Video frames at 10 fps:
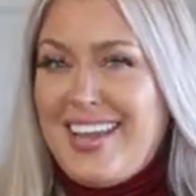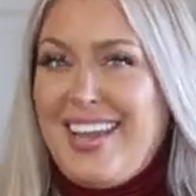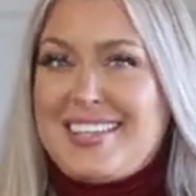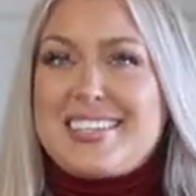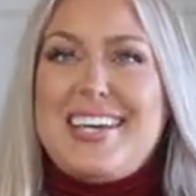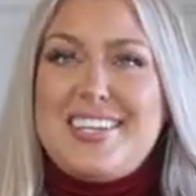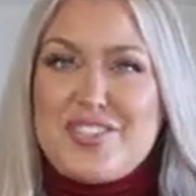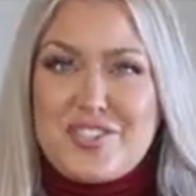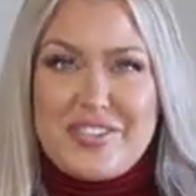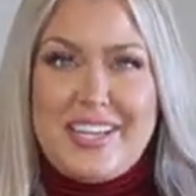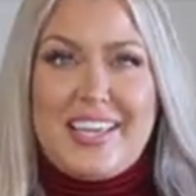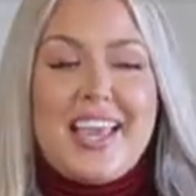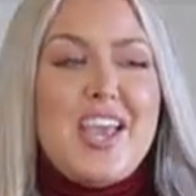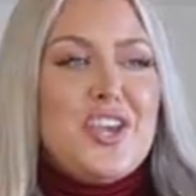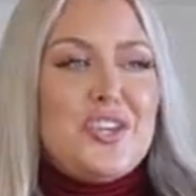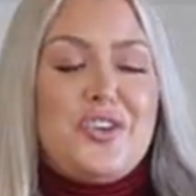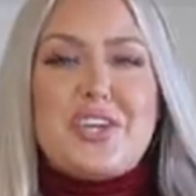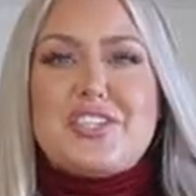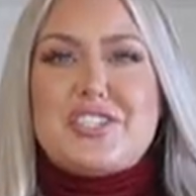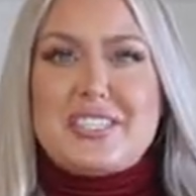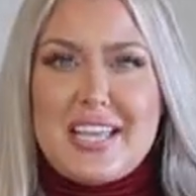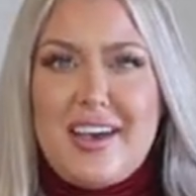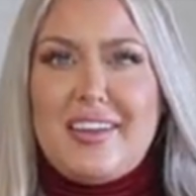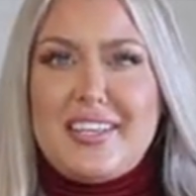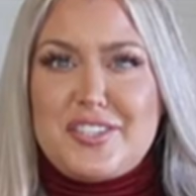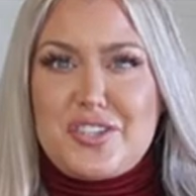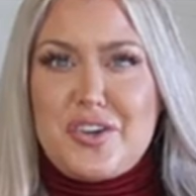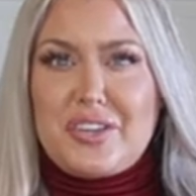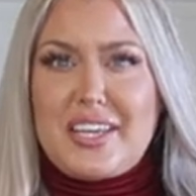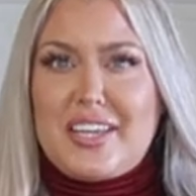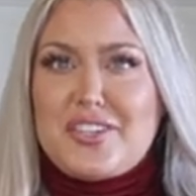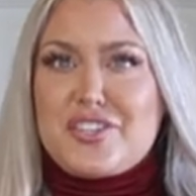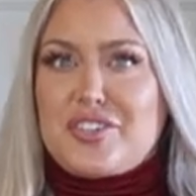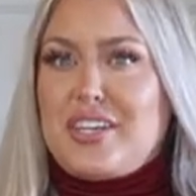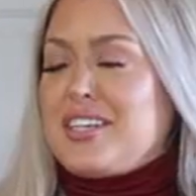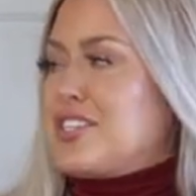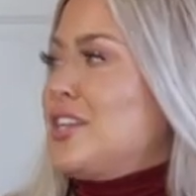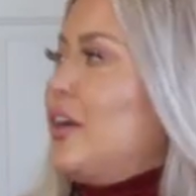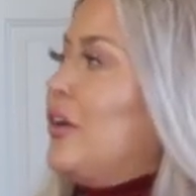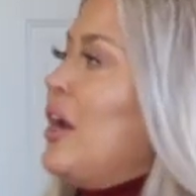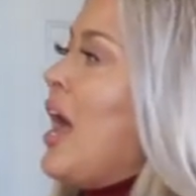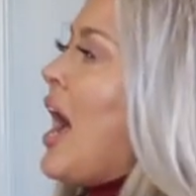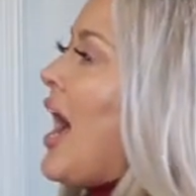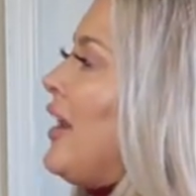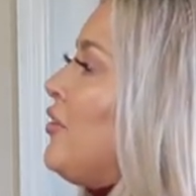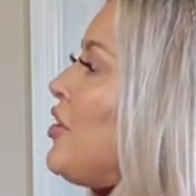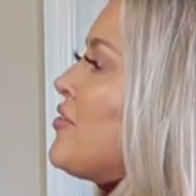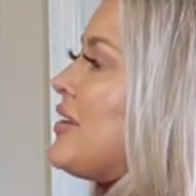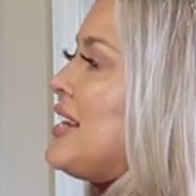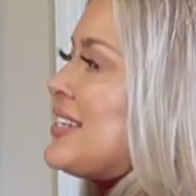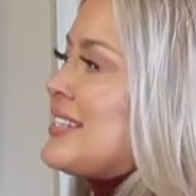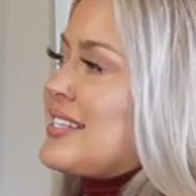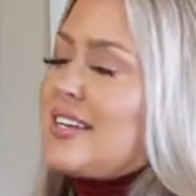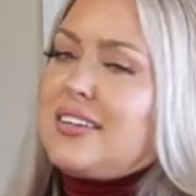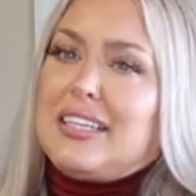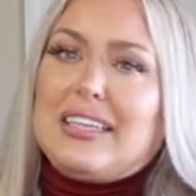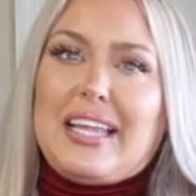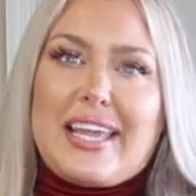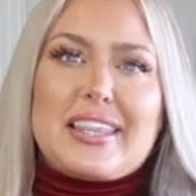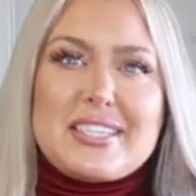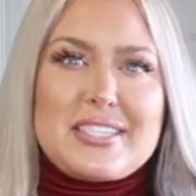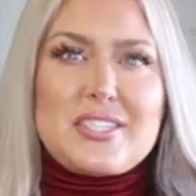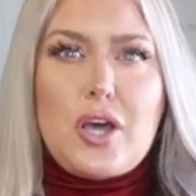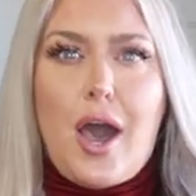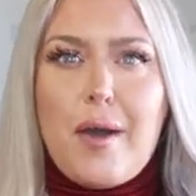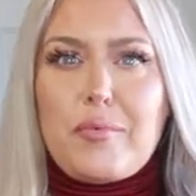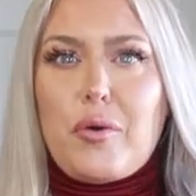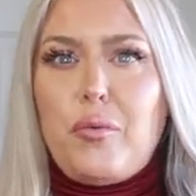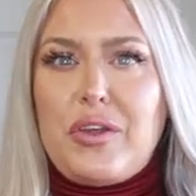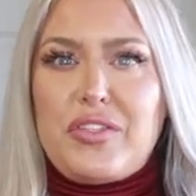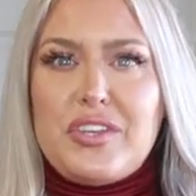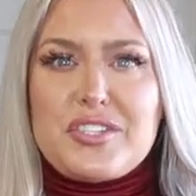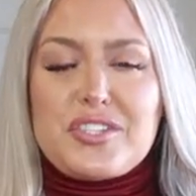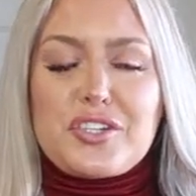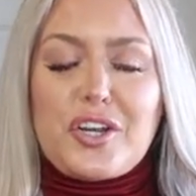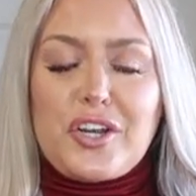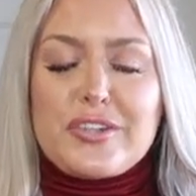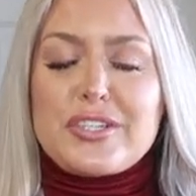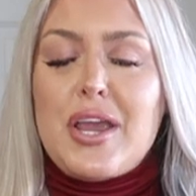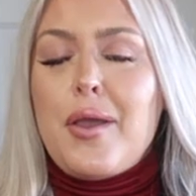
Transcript: It's going to shrink. You can just tell it's totally going to shrink. So I don't know if I necessarily like this top with this skirt.